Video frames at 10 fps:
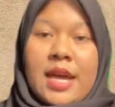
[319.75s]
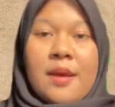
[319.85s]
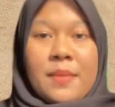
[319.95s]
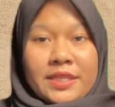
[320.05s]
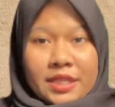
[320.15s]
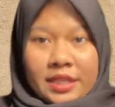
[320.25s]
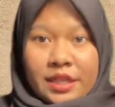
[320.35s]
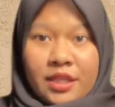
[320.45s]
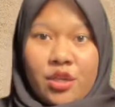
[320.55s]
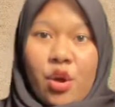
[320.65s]
Basically,
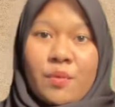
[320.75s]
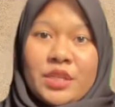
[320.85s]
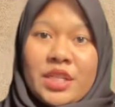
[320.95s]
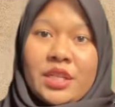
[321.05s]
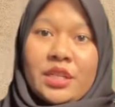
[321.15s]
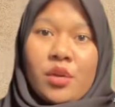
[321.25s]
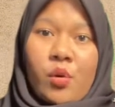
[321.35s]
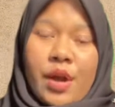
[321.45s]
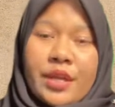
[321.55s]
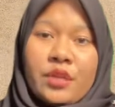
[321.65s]
the commission is
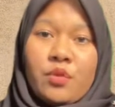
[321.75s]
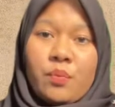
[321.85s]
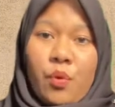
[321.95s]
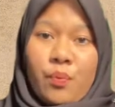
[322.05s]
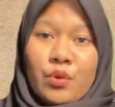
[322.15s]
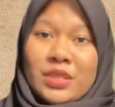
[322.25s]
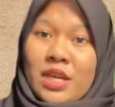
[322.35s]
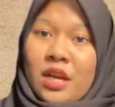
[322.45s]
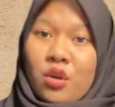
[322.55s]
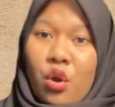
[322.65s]
required to propose
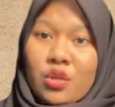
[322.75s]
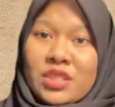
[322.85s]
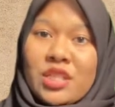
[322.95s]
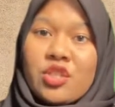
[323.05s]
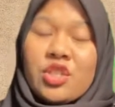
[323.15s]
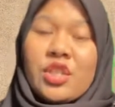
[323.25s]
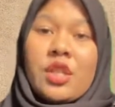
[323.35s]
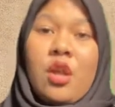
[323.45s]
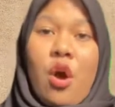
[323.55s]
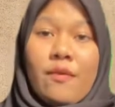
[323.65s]
a constitution
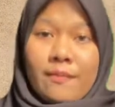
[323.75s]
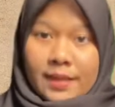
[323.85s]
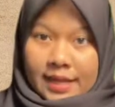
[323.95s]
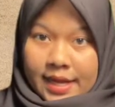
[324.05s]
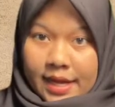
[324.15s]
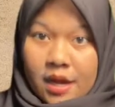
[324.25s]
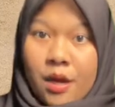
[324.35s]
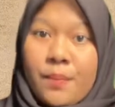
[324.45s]
of Malaya